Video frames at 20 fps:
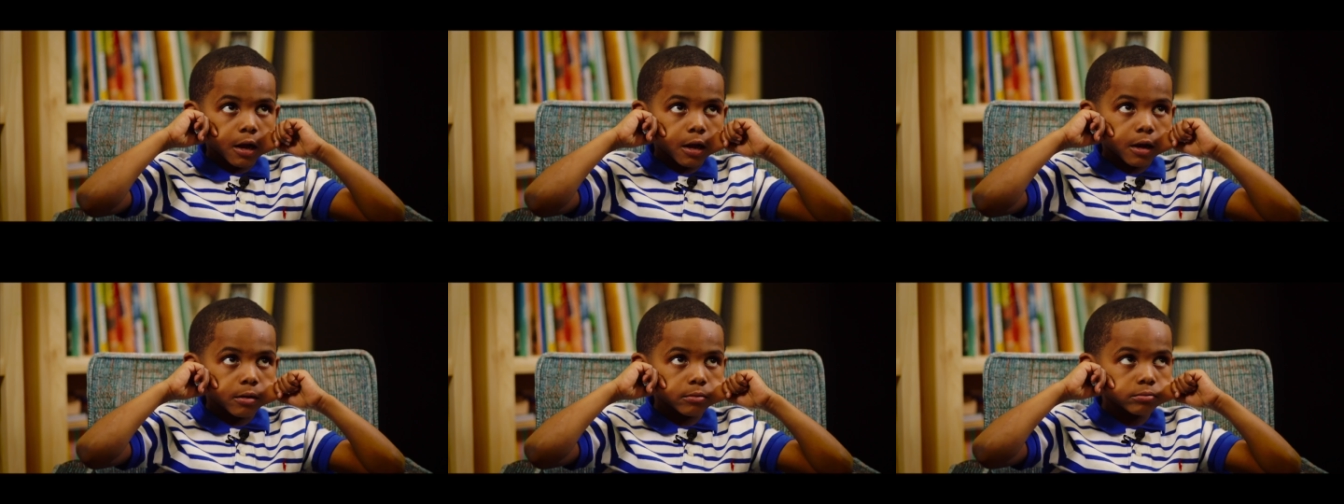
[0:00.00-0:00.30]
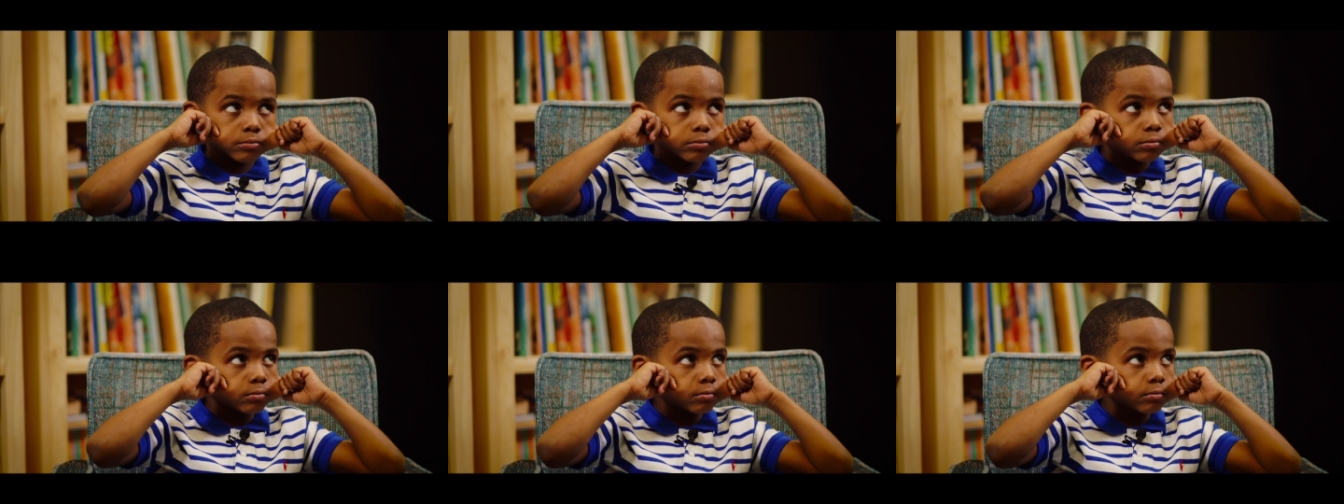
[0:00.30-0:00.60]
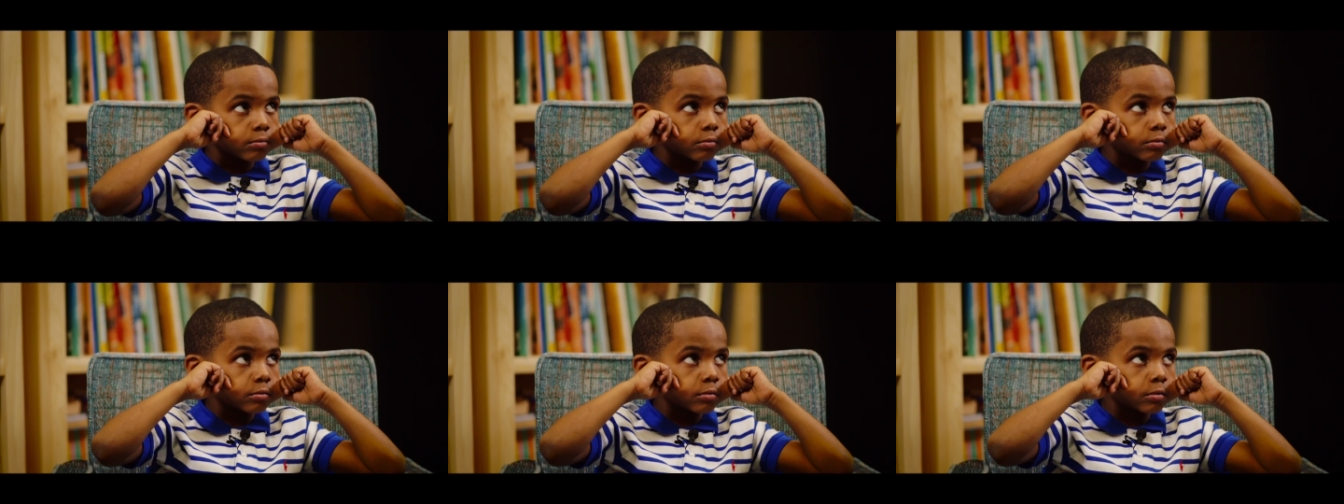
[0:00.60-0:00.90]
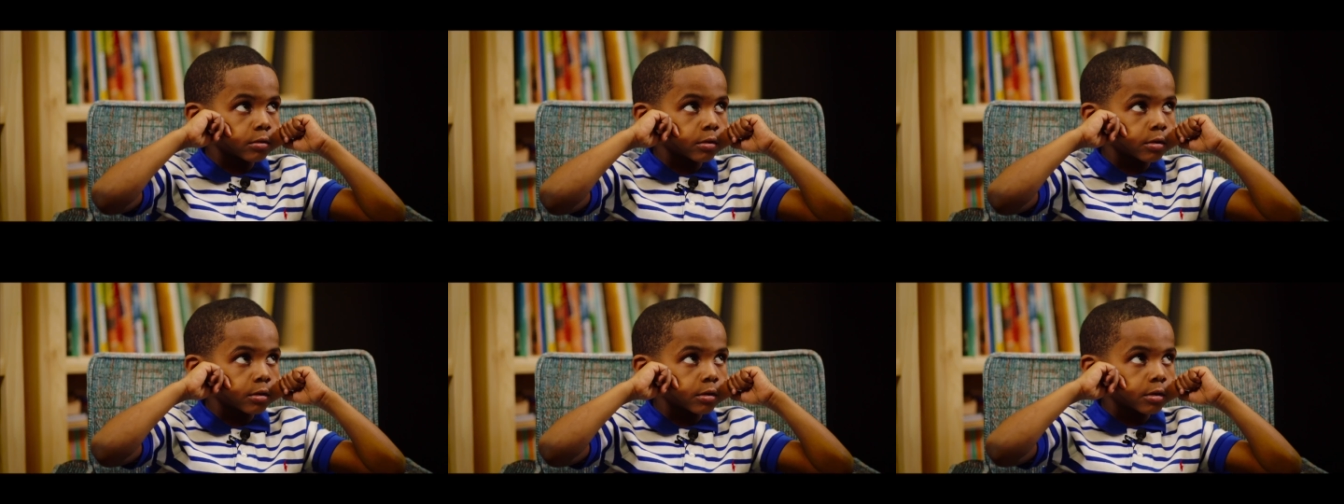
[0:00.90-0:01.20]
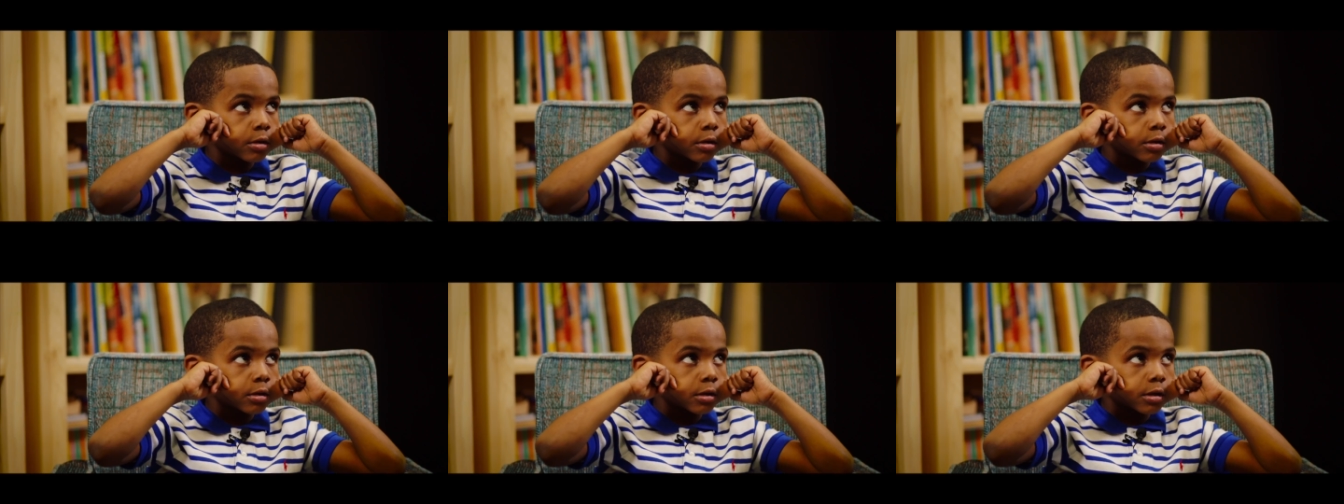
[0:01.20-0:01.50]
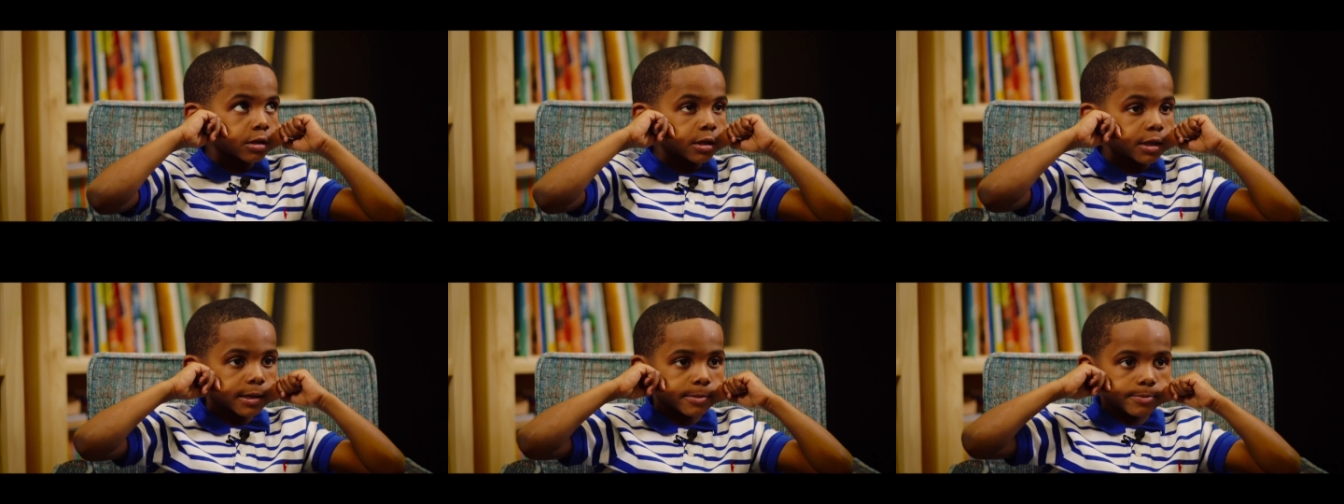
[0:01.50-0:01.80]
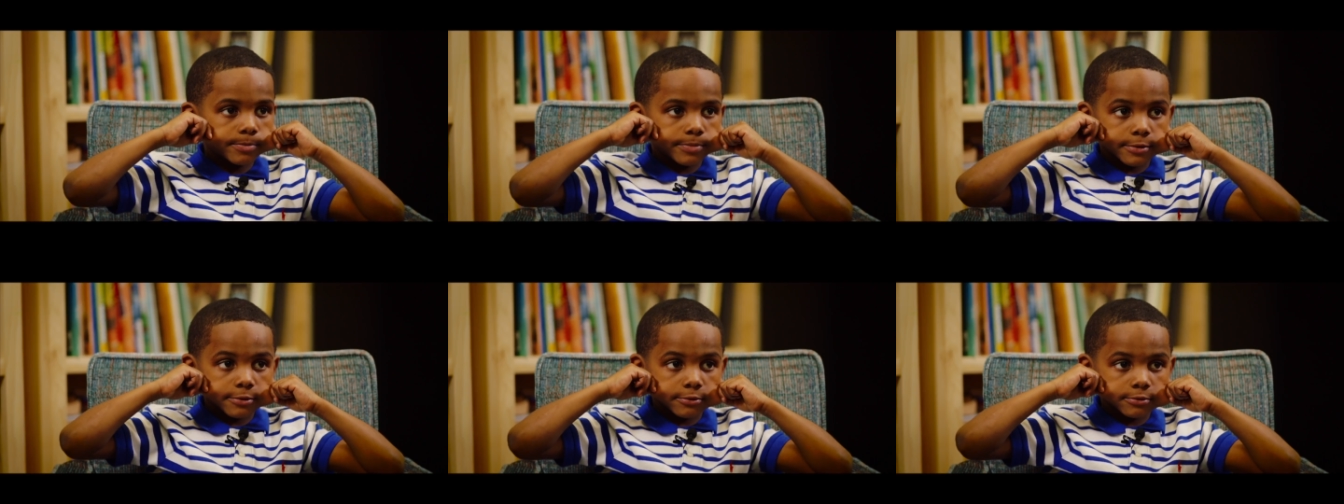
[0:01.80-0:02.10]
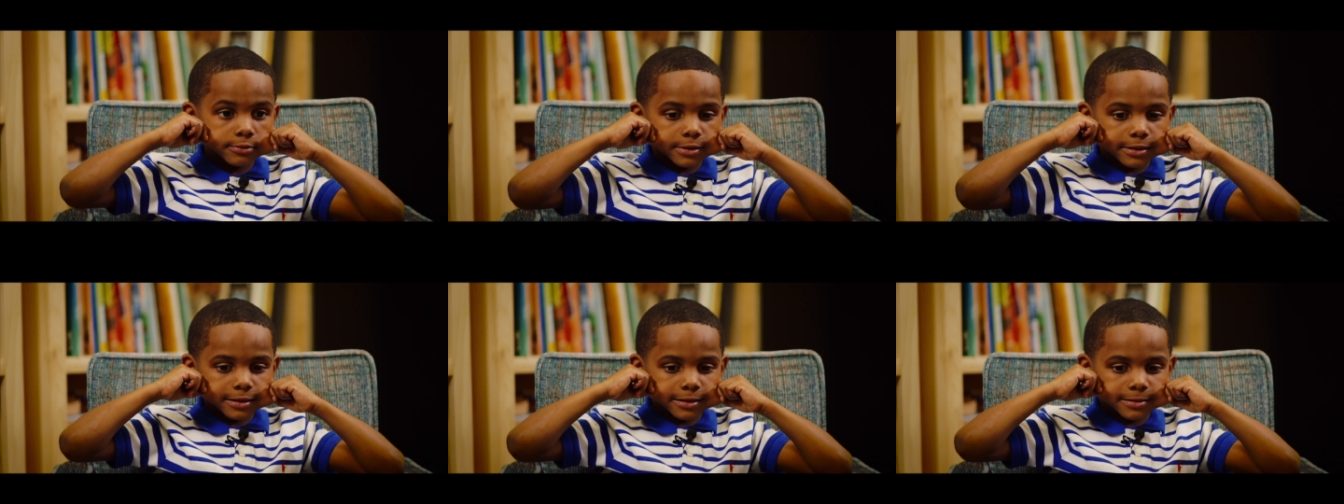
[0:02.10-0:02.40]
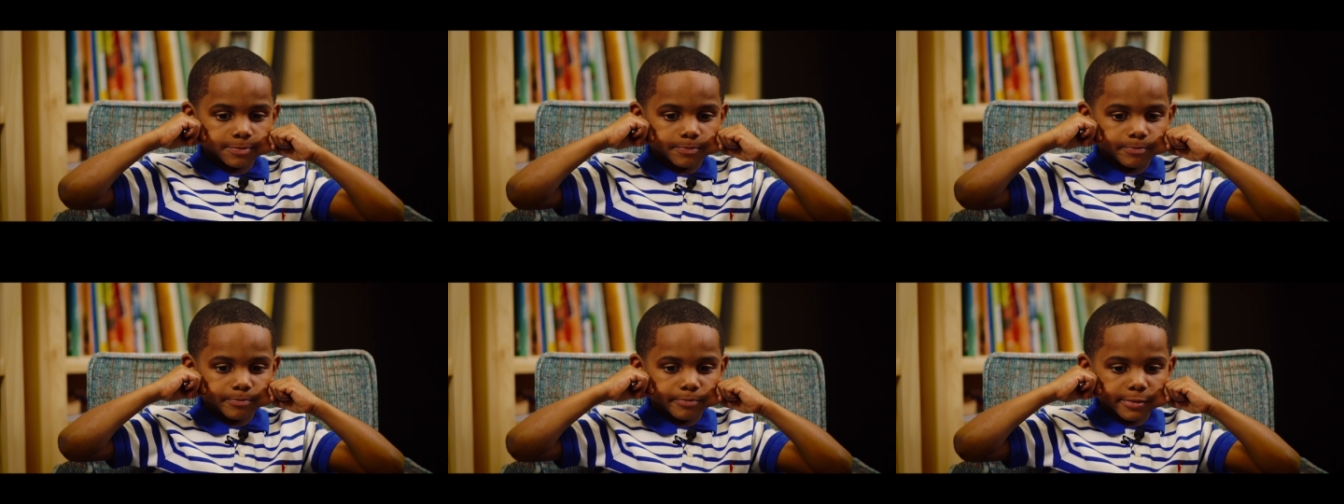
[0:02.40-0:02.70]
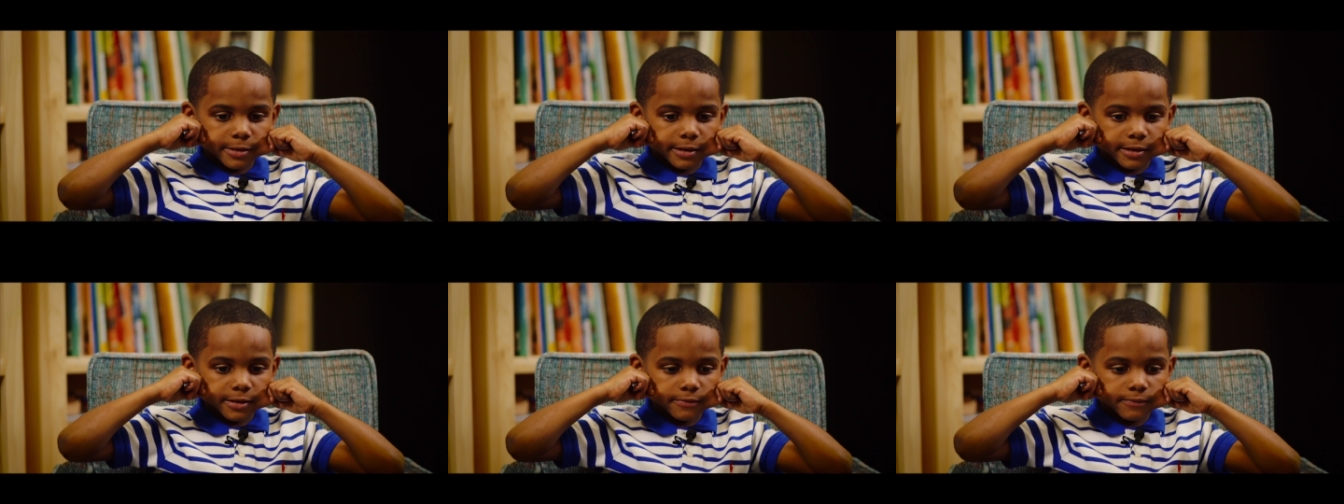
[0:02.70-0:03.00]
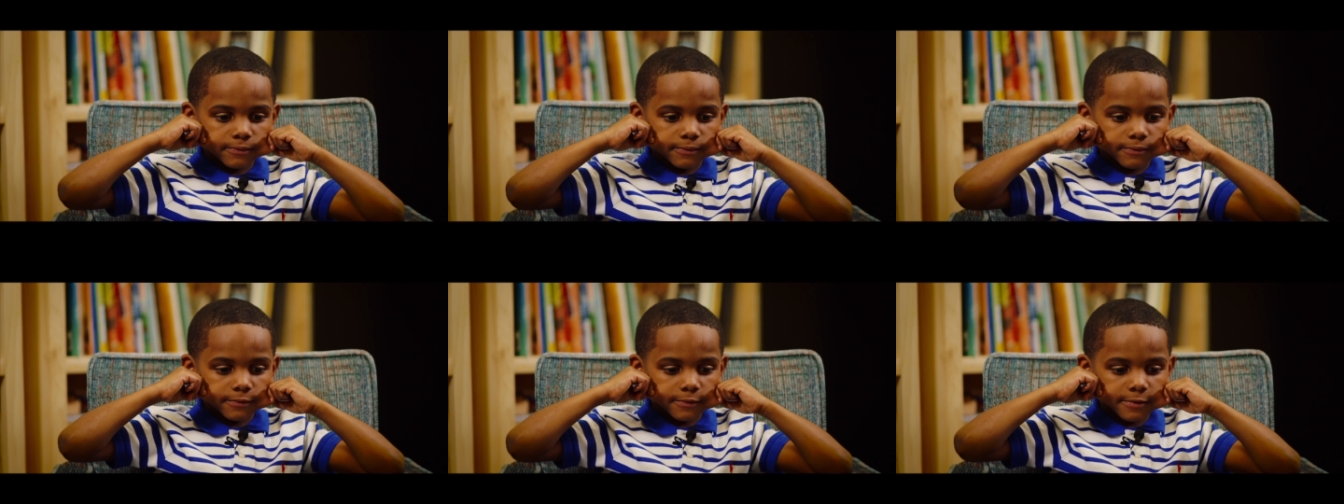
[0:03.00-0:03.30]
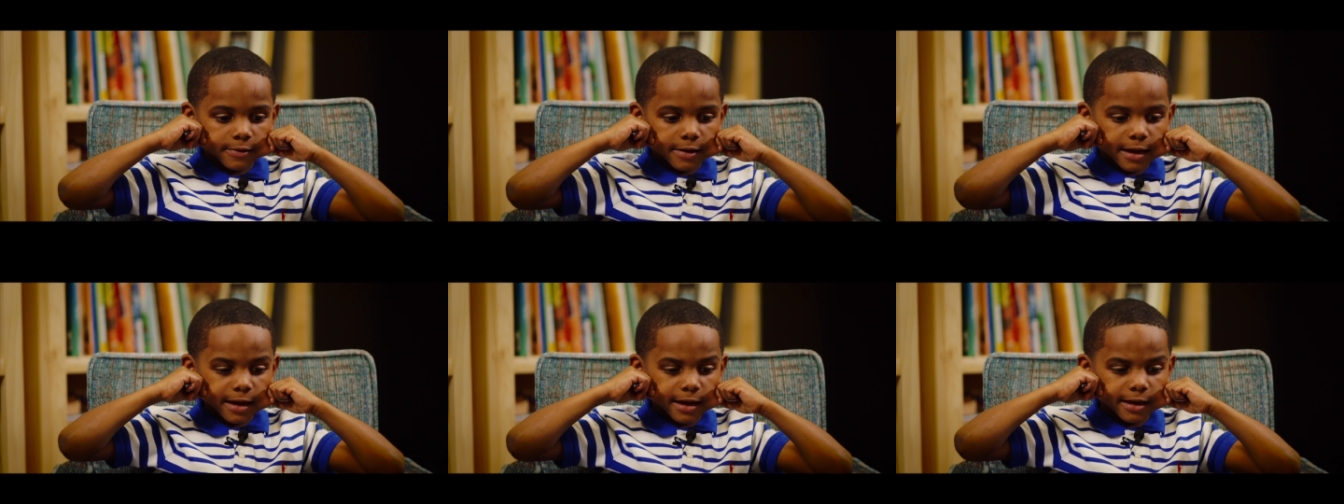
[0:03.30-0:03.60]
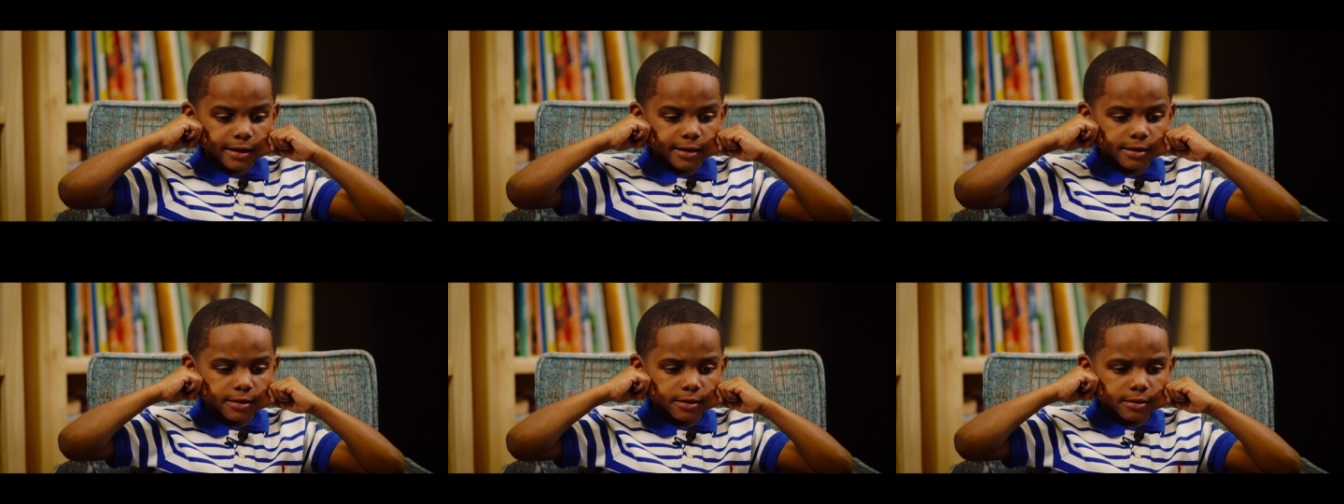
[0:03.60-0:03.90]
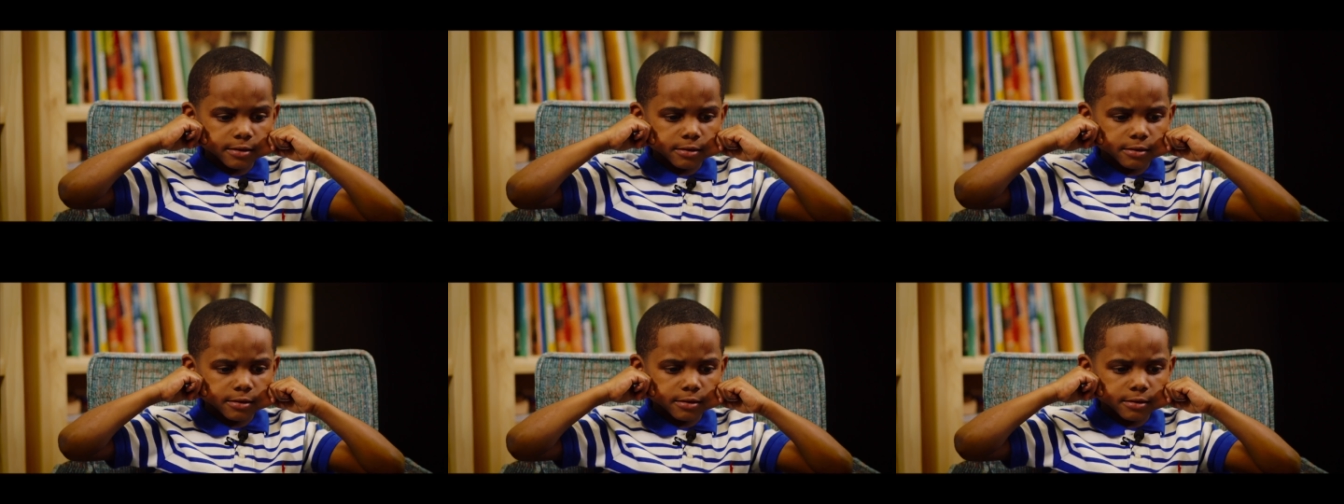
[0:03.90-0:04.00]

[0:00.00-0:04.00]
Um, they built this big flag.